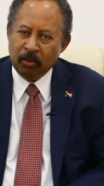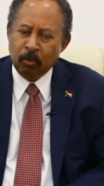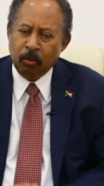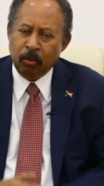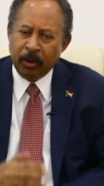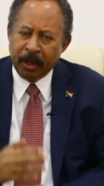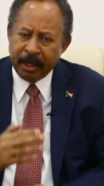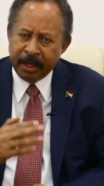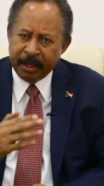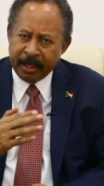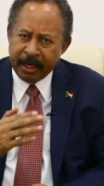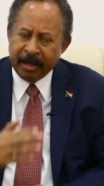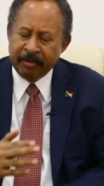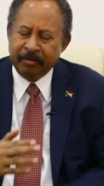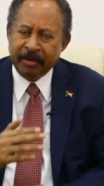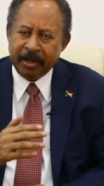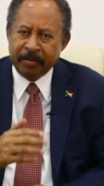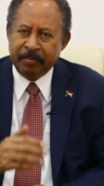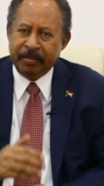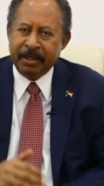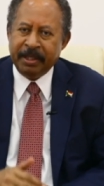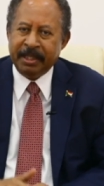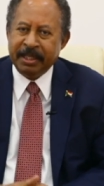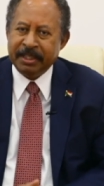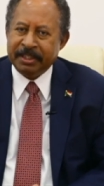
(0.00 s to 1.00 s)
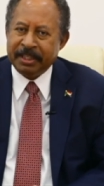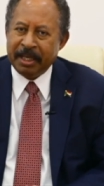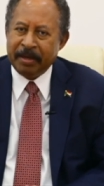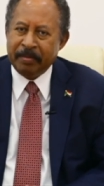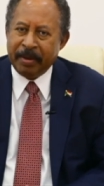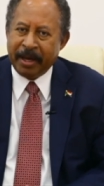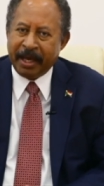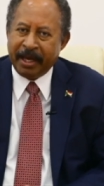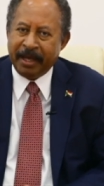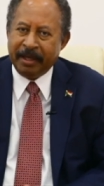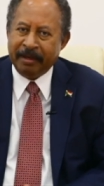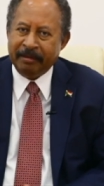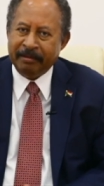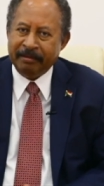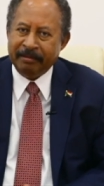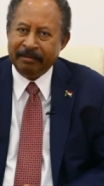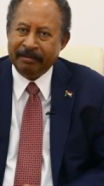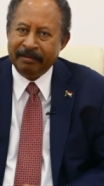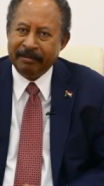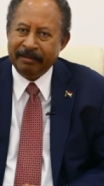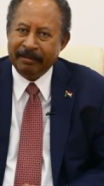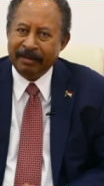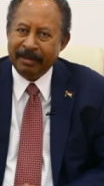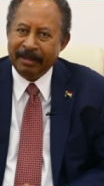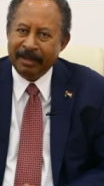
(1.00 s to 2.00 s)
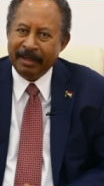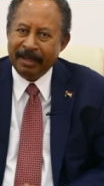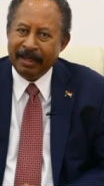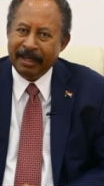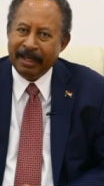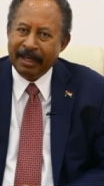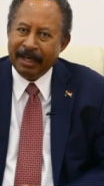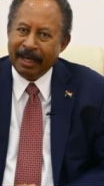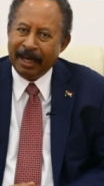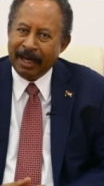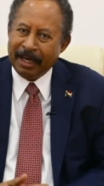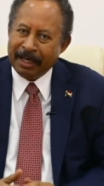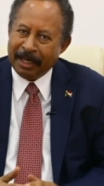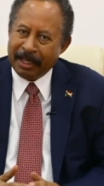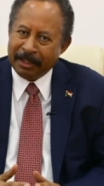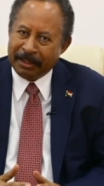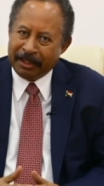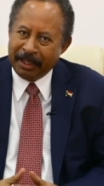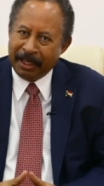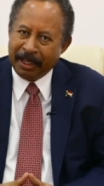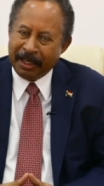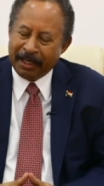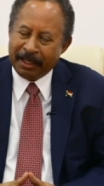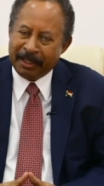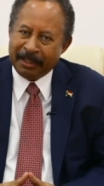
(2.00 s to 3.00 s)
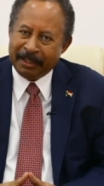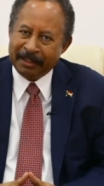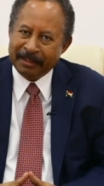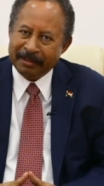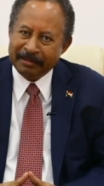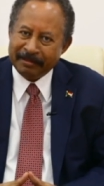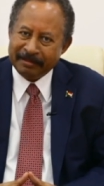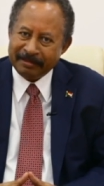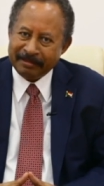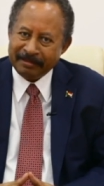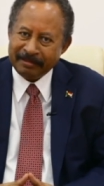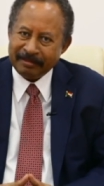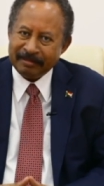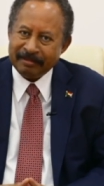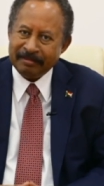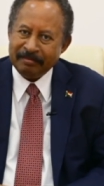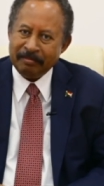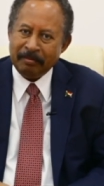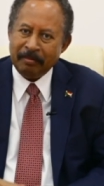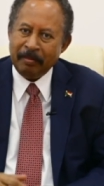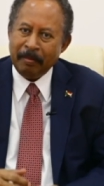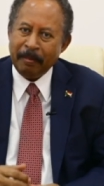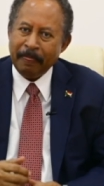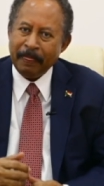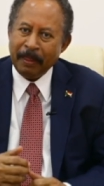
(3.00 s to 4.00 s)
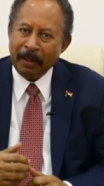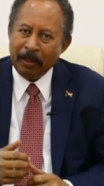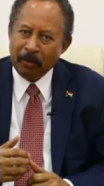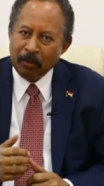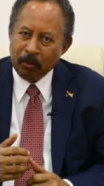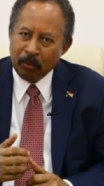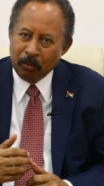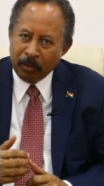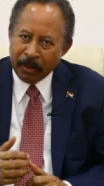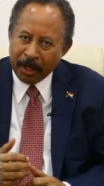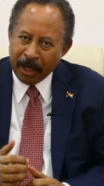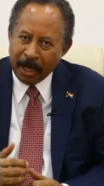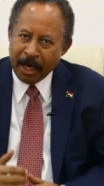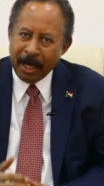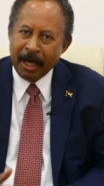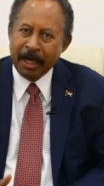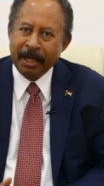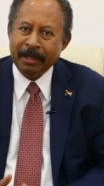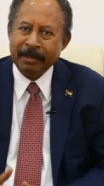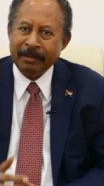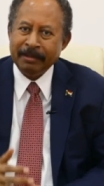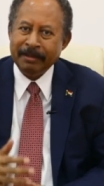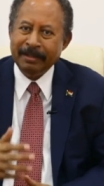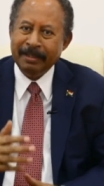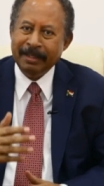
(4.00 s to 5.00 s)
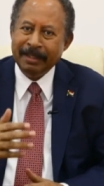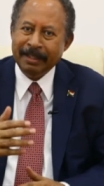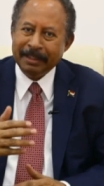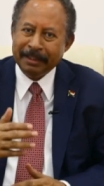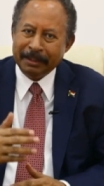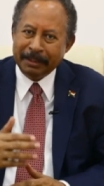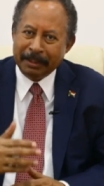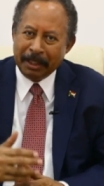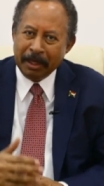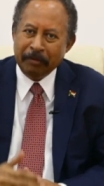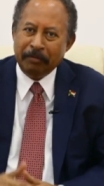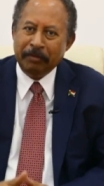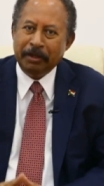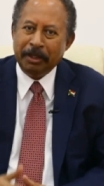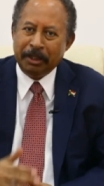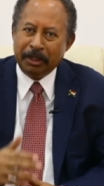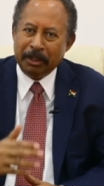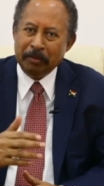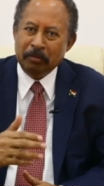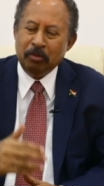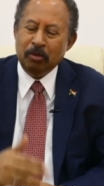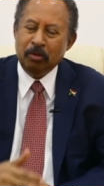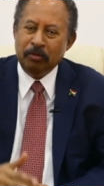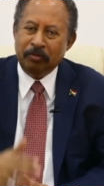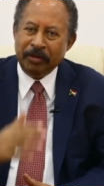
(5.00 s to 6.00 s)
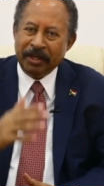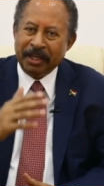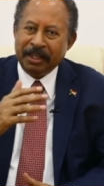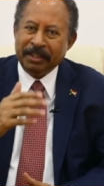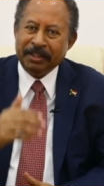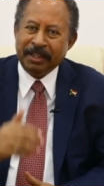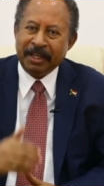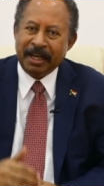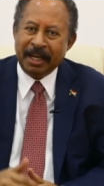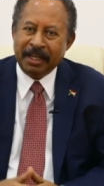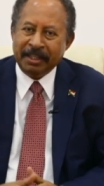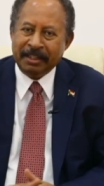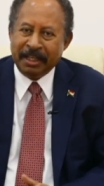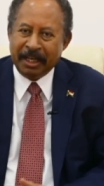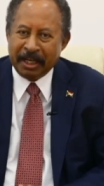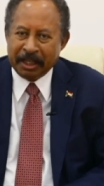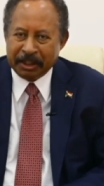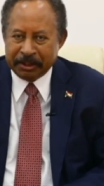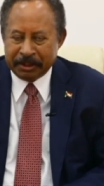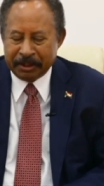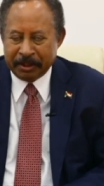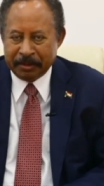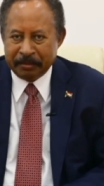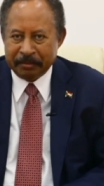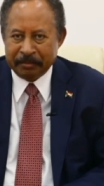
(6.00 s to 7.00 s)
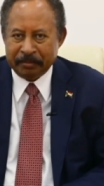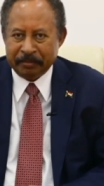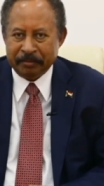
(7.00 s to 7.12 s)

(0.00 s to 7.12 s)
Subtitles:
will never be the same again. And I think we are definitely moving in the right direction.